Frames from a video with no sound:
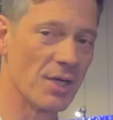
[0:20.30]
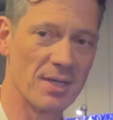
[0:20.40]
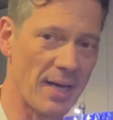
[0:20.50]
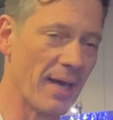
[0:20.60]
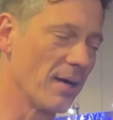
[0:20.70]

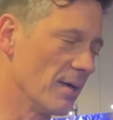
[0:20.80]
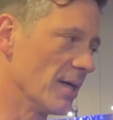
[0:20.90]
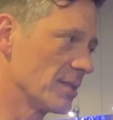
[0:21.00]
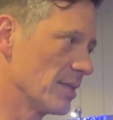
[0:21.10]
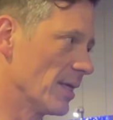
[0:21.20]

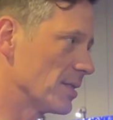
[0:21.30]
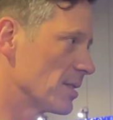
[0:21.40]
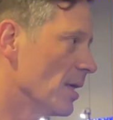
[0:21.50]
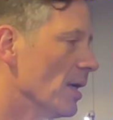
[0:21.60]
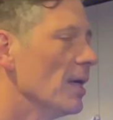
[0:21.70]
diagnostics.
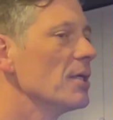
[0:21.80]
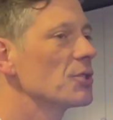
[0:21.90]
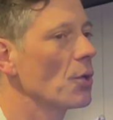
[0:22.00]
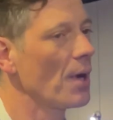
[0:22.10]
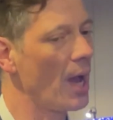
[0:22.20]

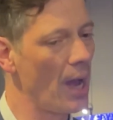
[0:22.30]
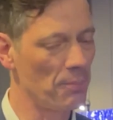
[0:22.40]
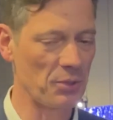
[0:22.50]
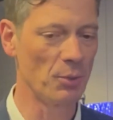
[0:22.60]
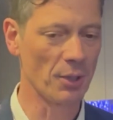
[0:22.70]
So in optimal